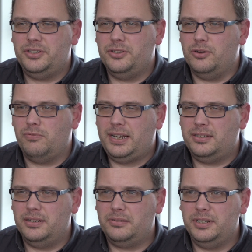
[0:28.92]
isn't a
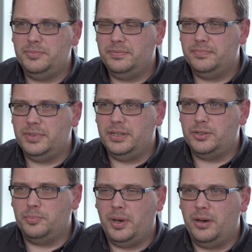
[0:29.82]
rental agreement,
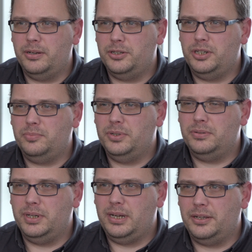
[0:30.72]
it's a partnership
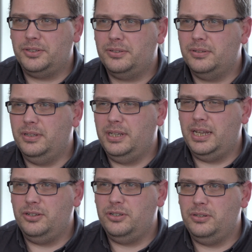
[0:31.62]
between us and the
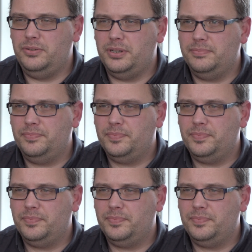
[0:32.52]
end user.